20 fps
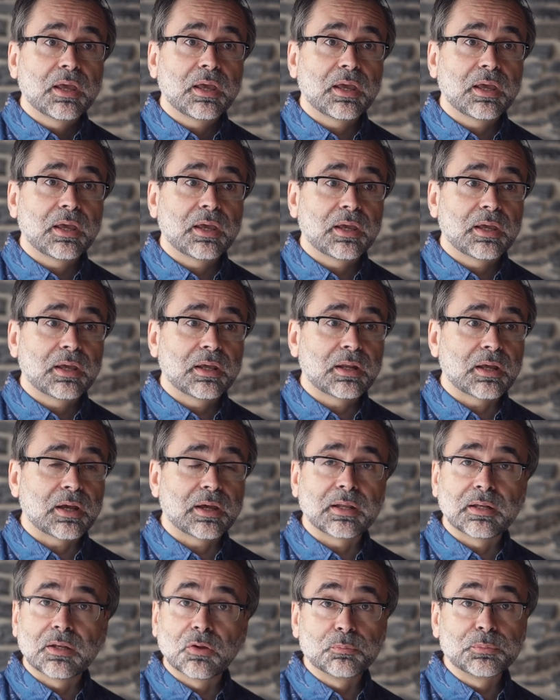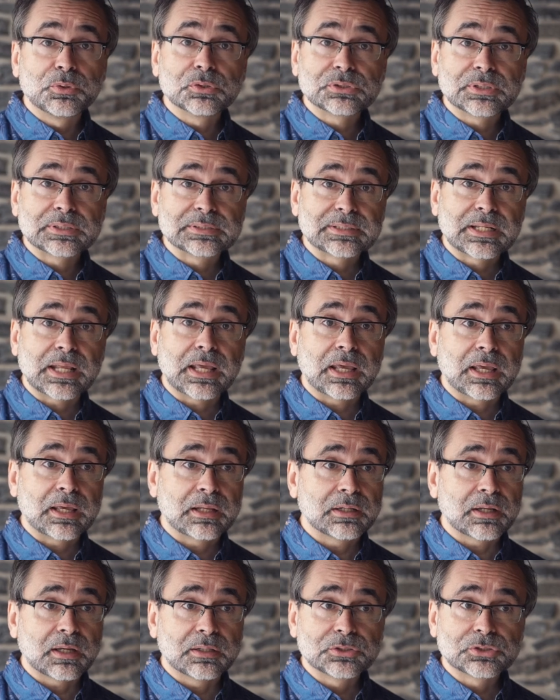And I had no music
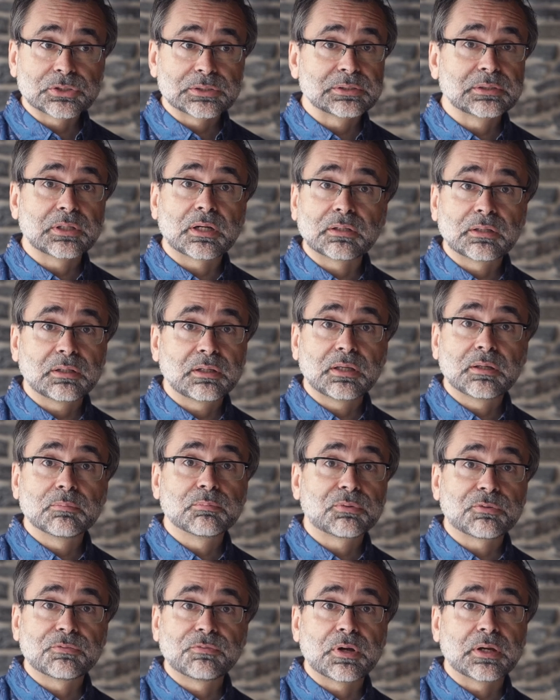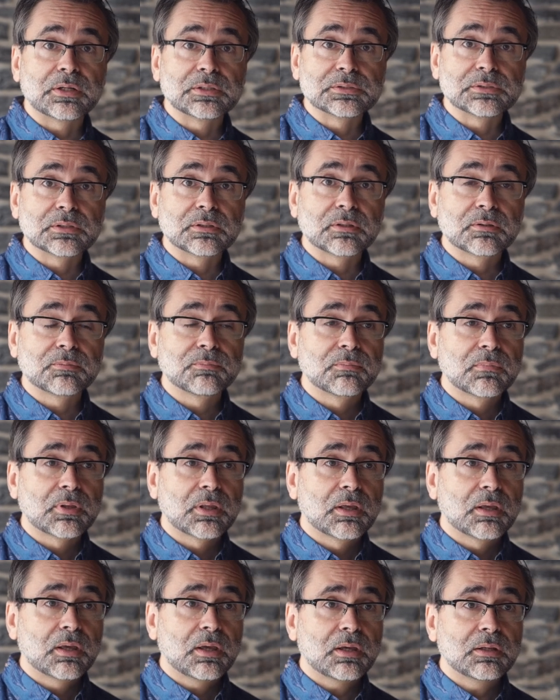stand, I just started improvising.
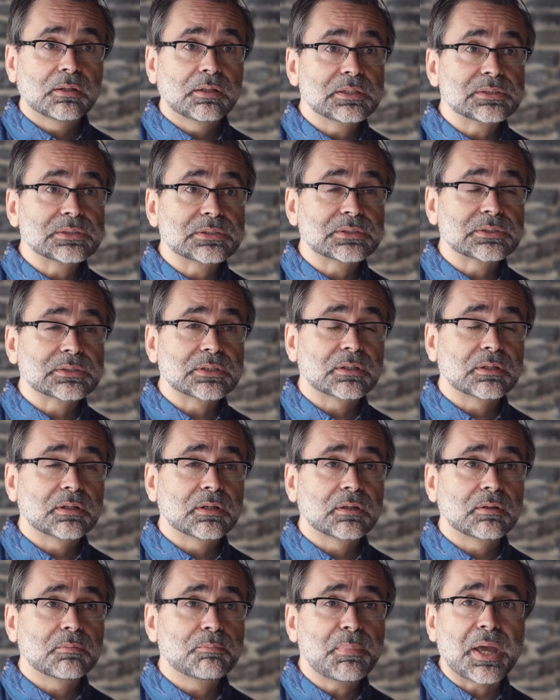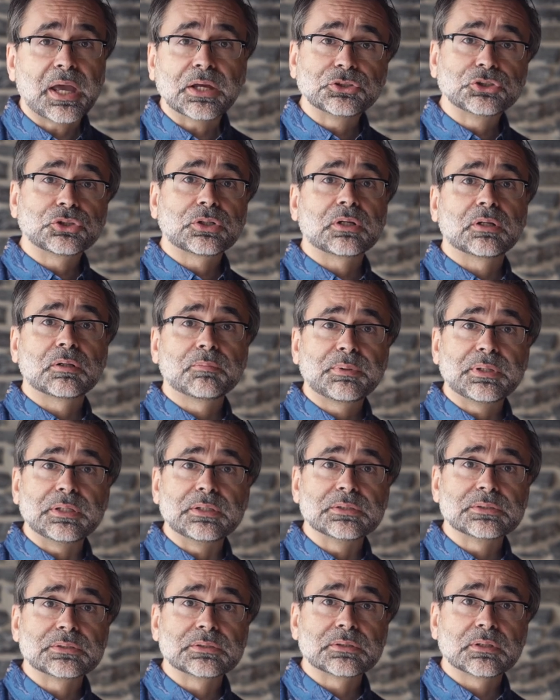And this magical
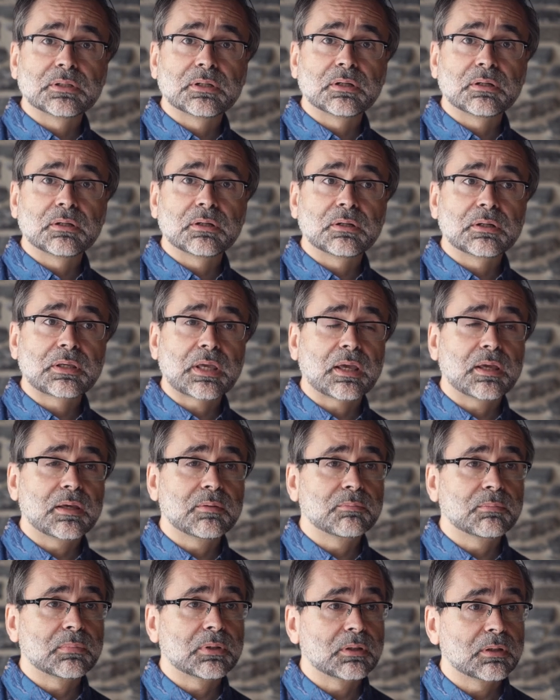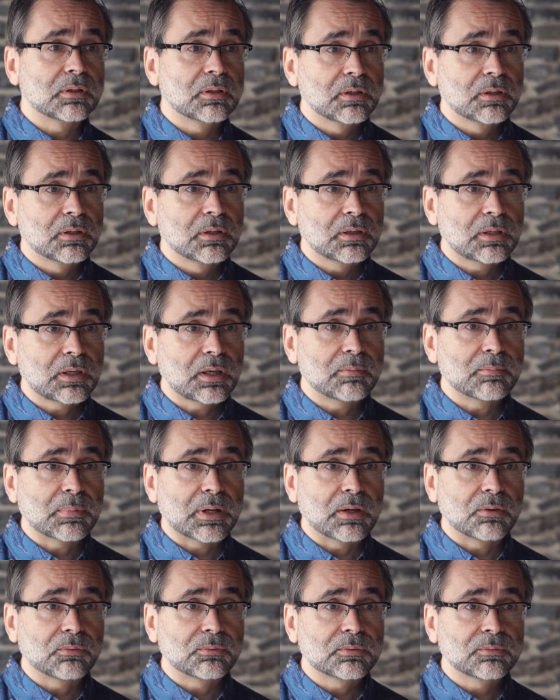piece came
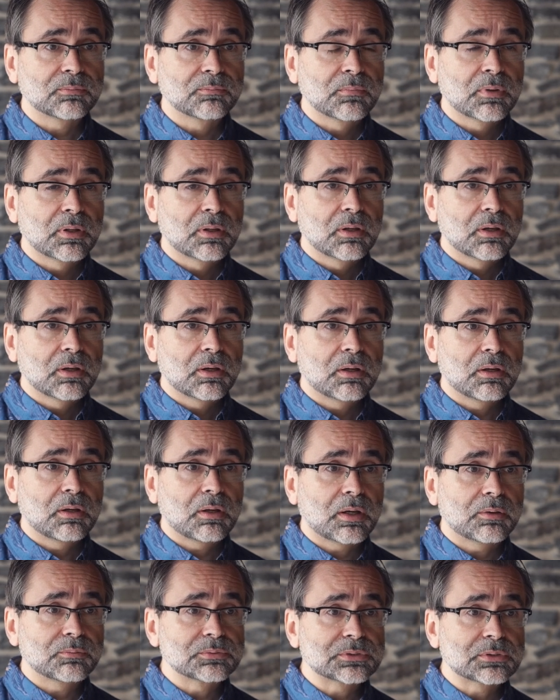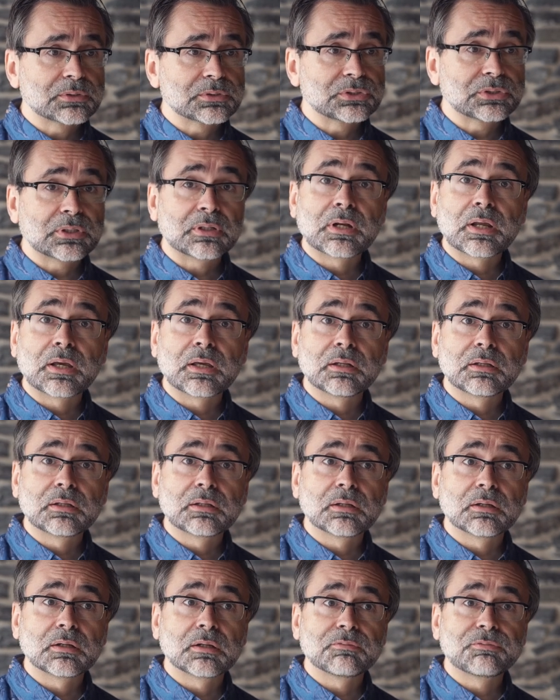out. I was concerned
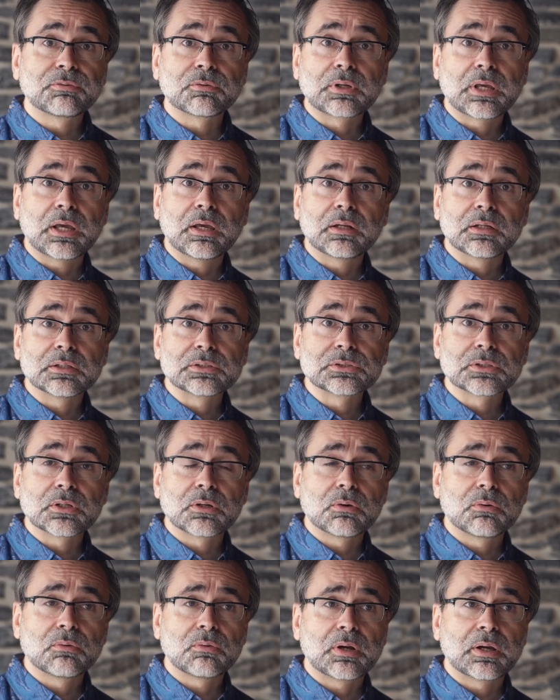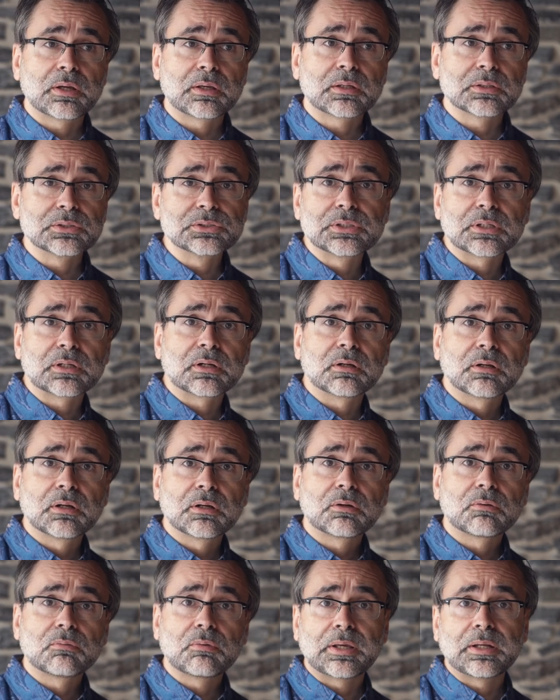I'd forget it, so I considered
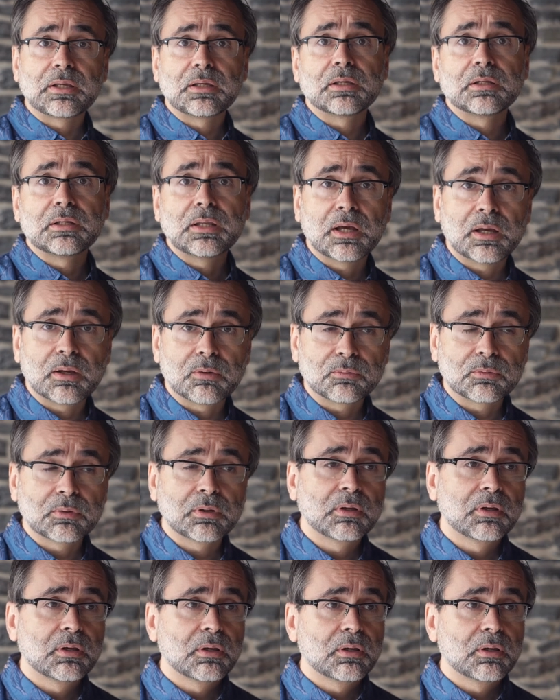writing it down